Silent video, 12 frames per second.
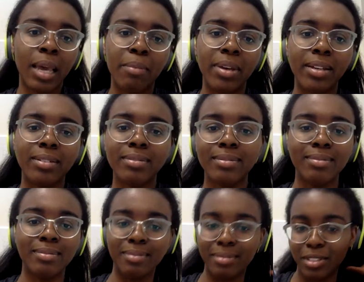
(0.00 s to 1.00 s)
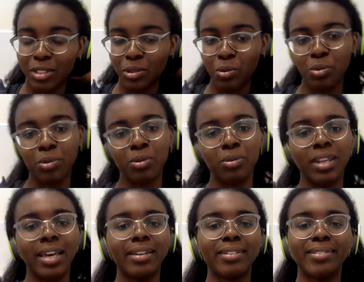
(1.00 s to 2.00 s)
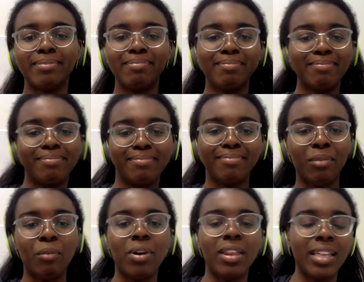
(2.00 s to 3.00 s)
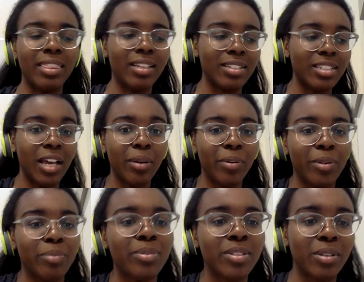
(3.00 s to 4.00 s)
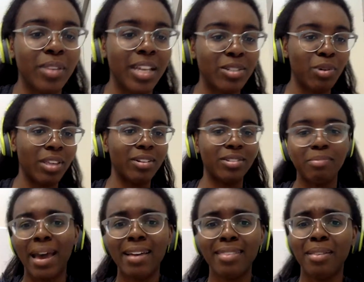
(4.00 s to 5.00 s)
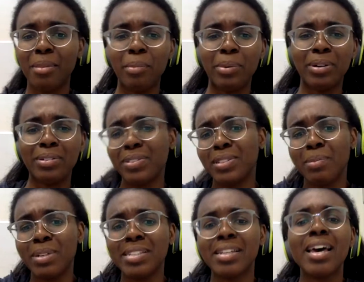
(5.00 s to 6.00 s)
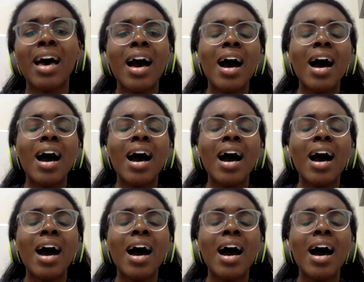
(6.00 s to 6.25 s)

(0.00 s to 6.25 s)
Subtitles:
I'm in school, like one of like the study rooms, so that's why there's half on the board for some reason.